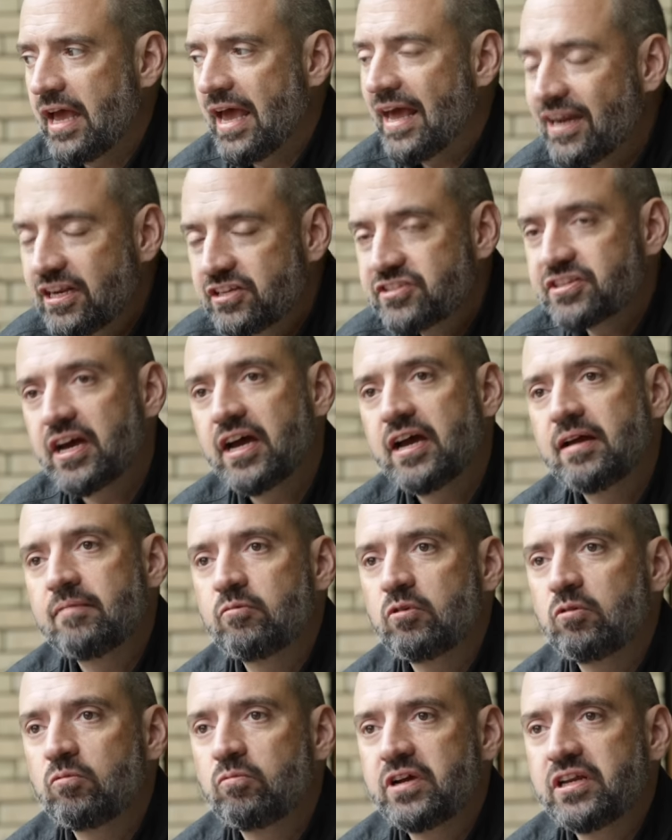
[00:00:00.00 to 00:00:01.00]

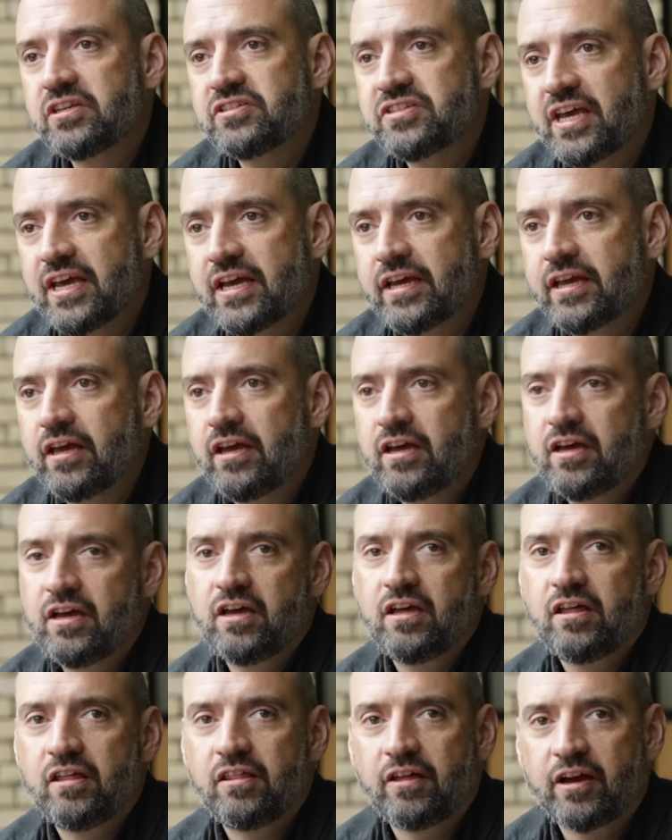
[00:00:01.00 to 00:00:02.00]
Anytime we take
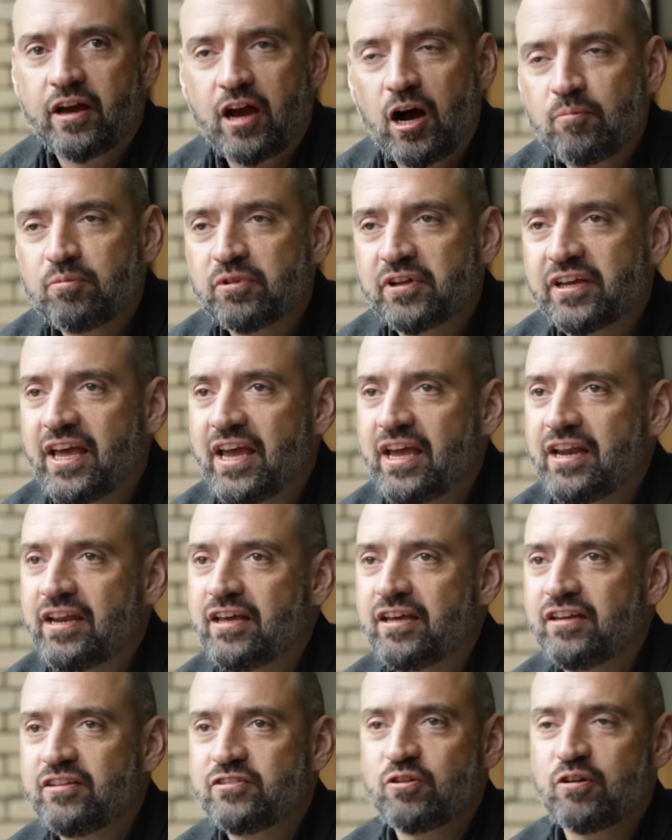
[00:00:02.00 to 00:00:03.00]
the
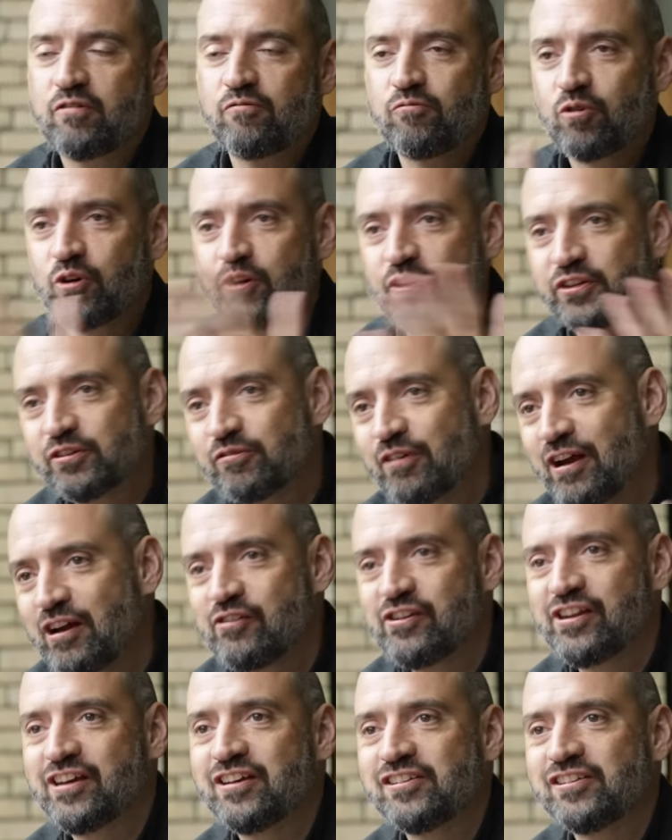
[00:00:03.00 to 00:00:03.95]
complicated sort of world around